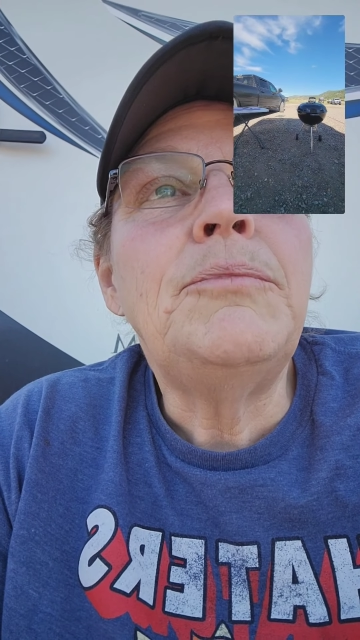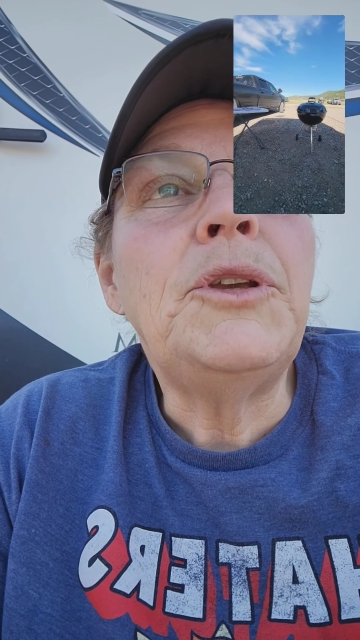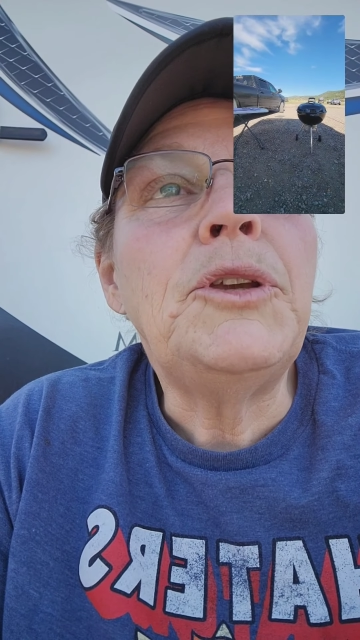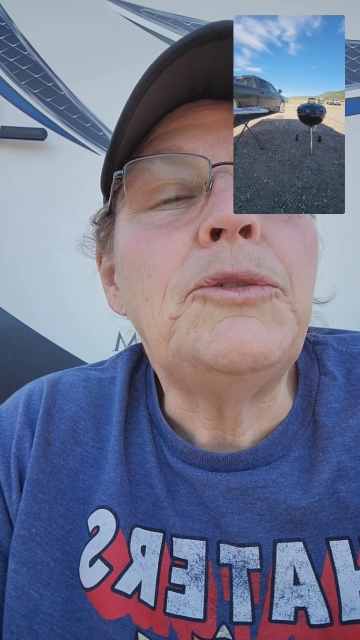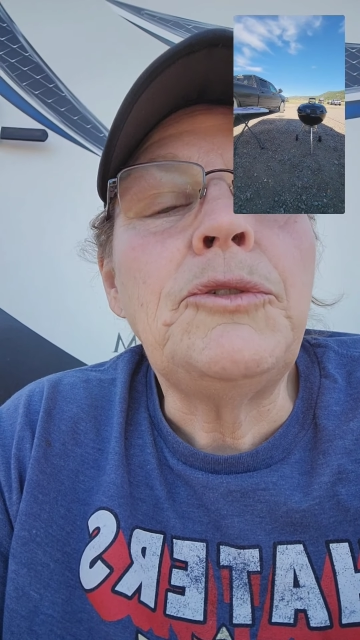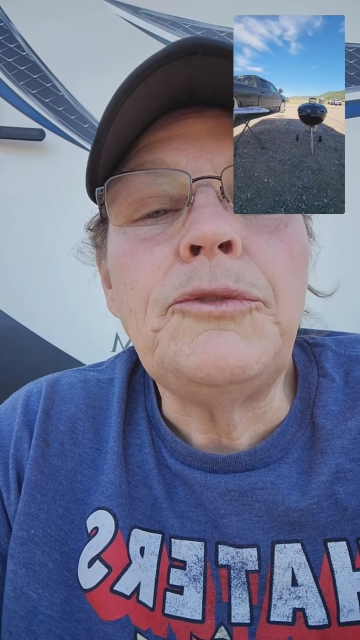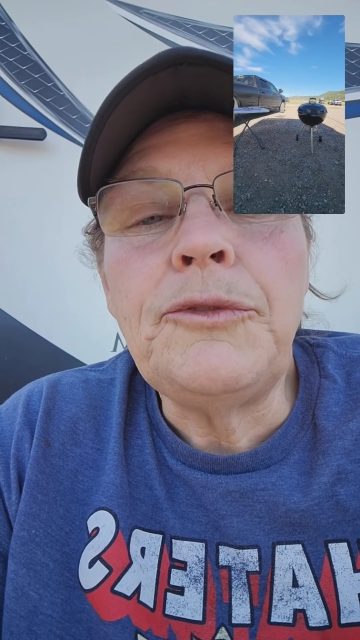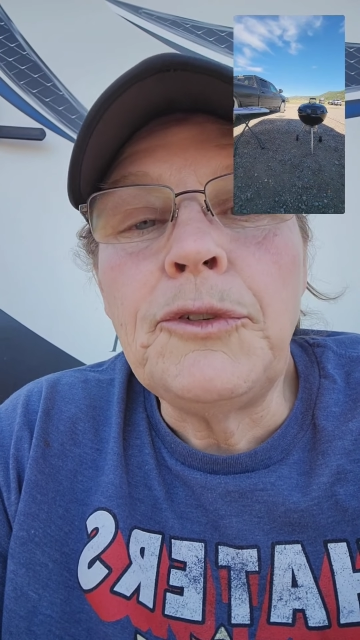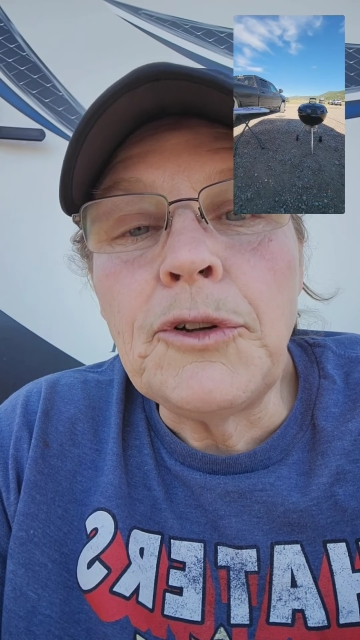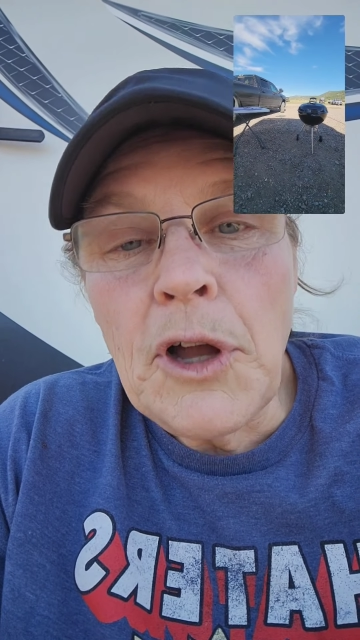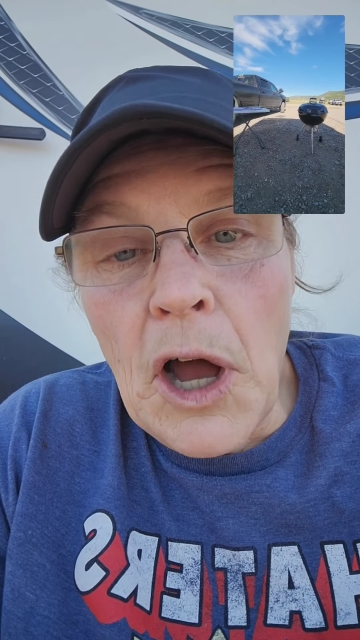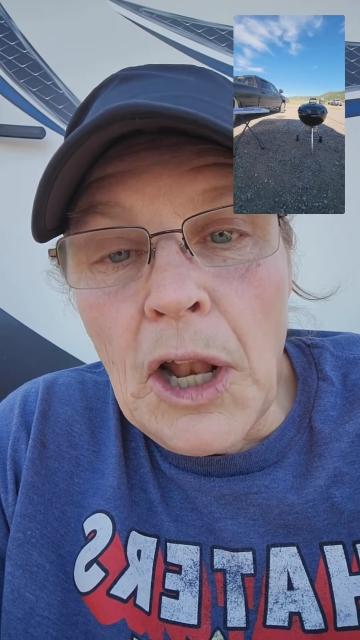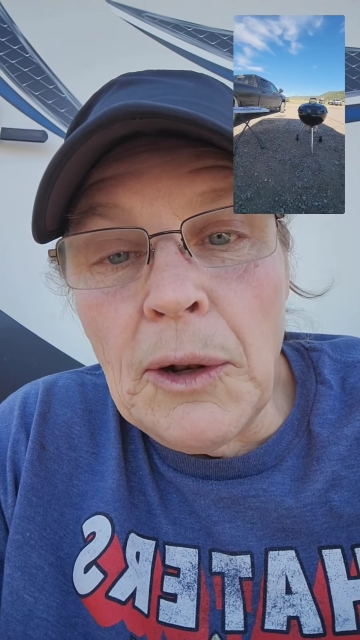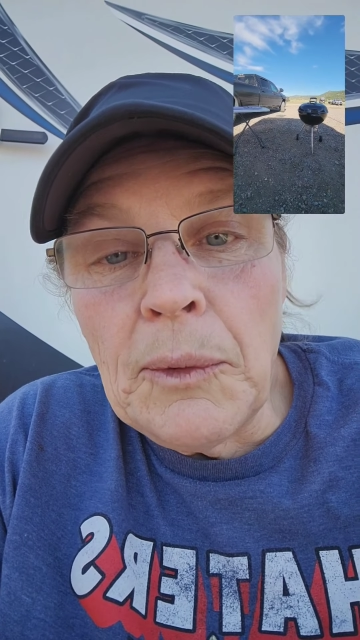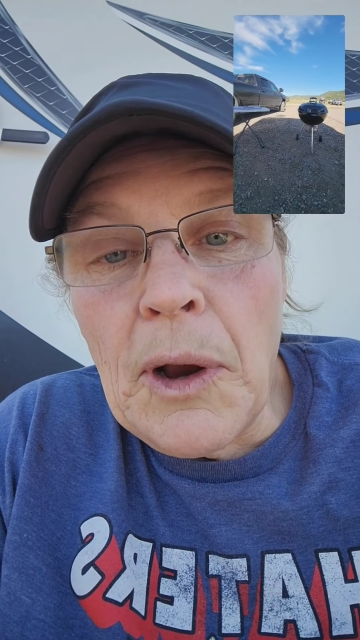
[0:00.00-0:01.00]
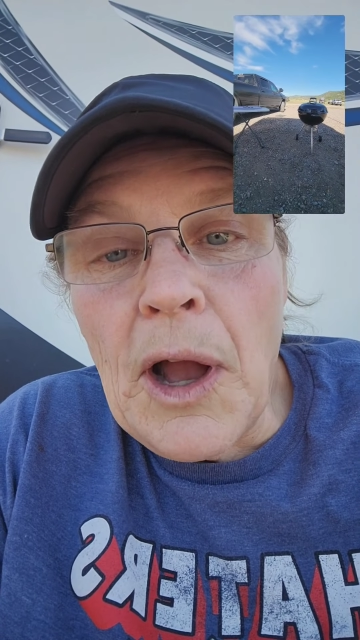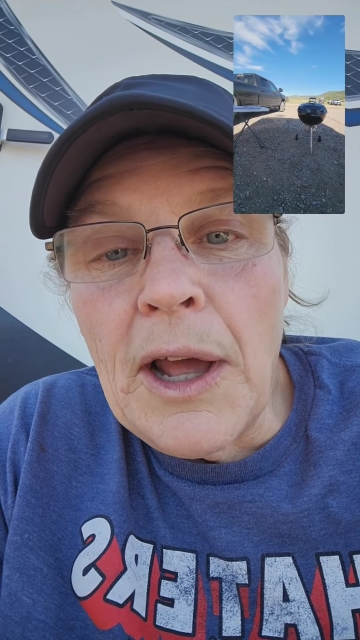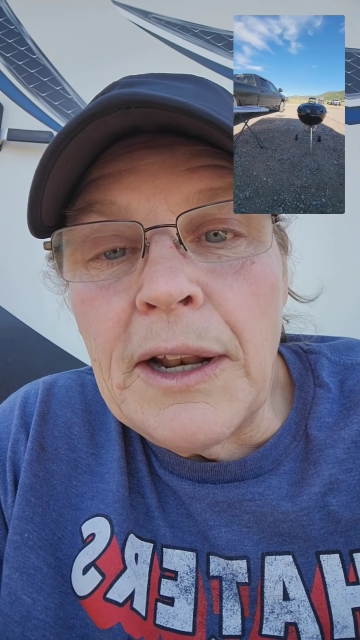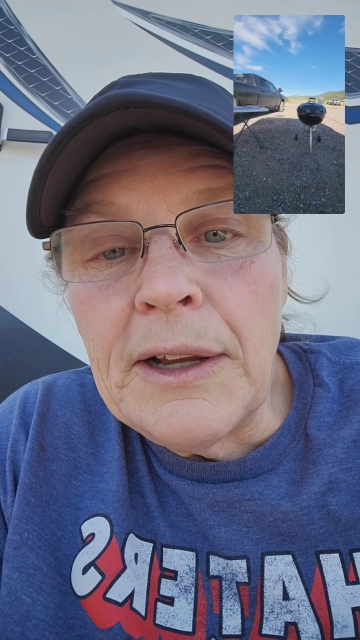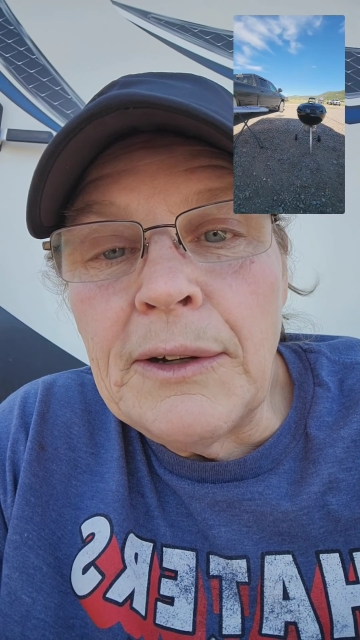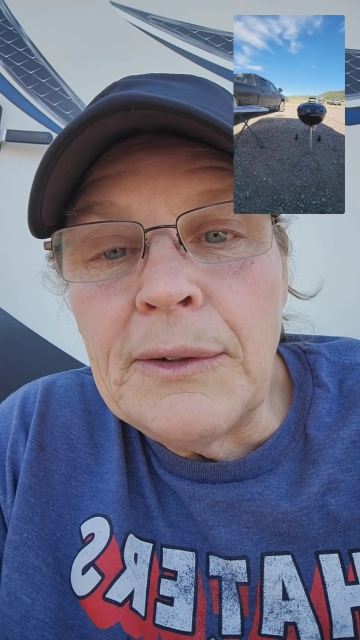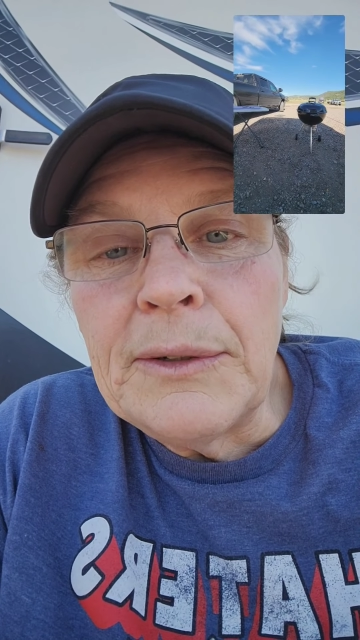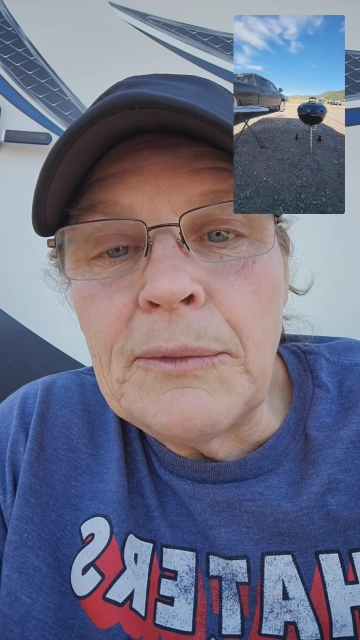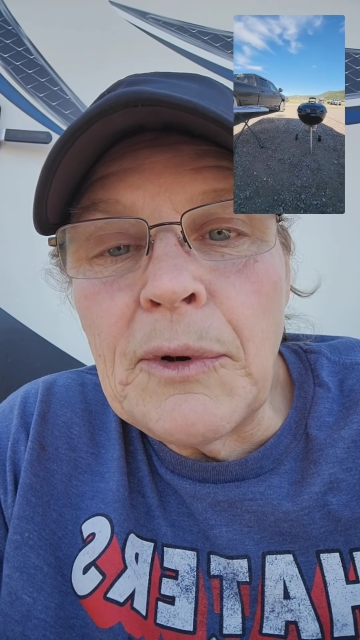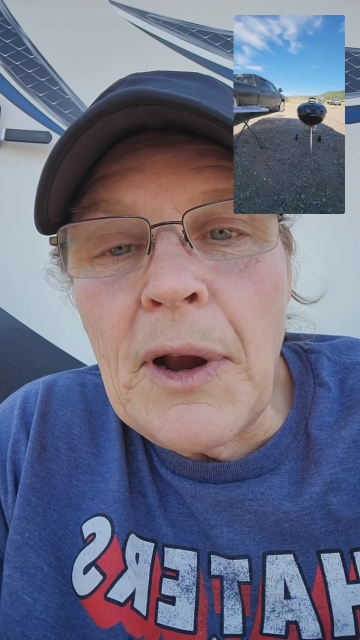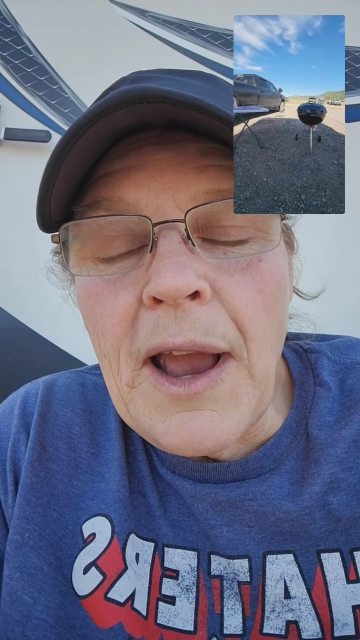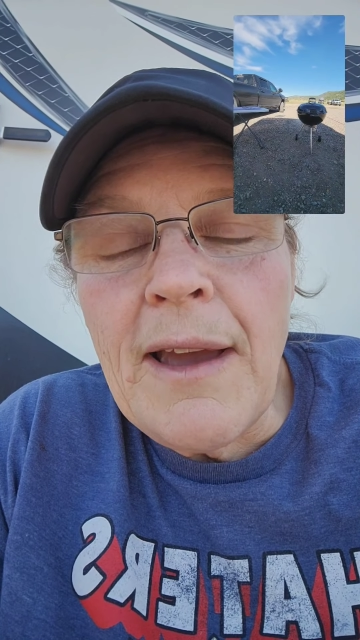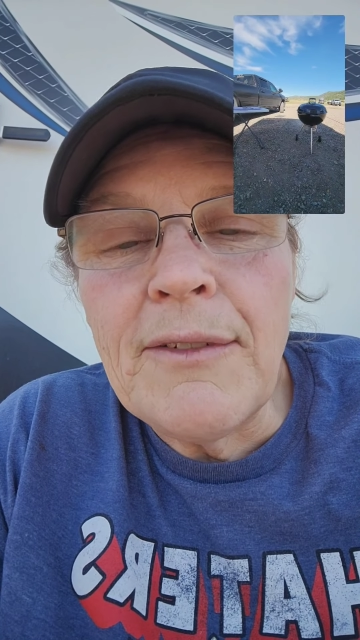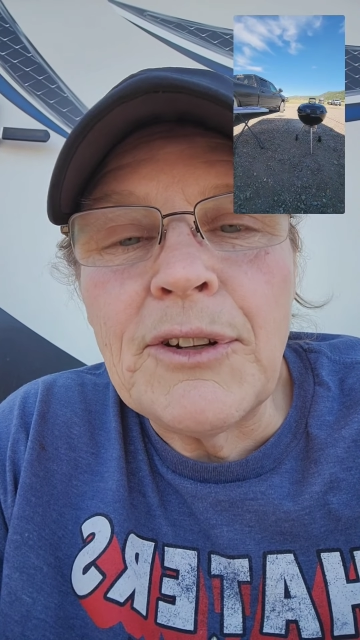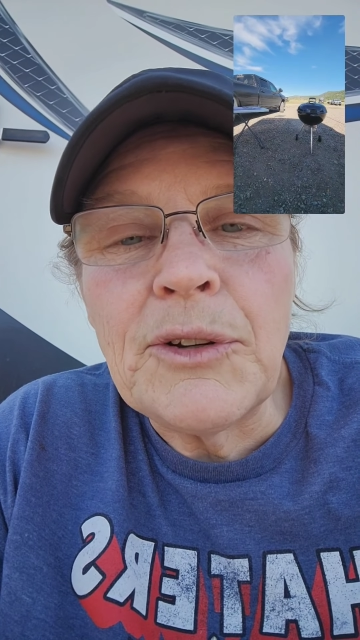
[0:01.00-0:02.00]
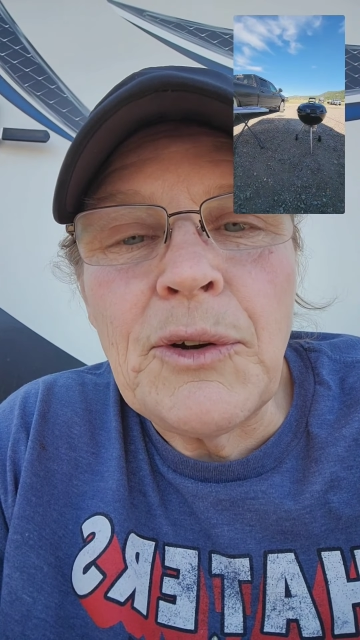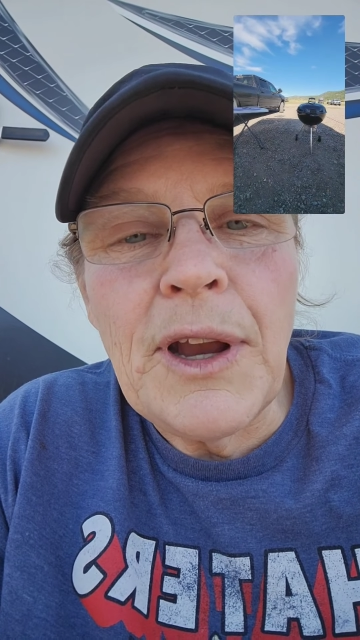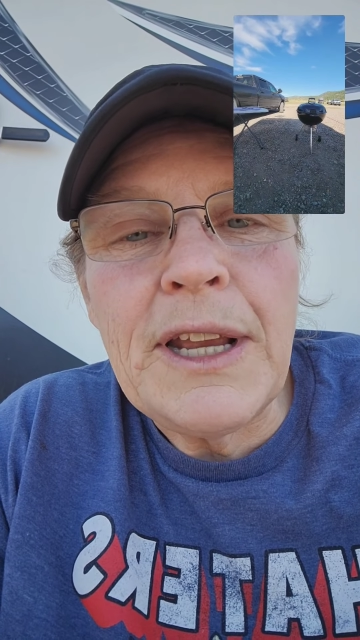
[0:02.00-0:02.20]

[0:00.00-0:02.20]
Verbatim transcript: beautiful Colorado and we're having a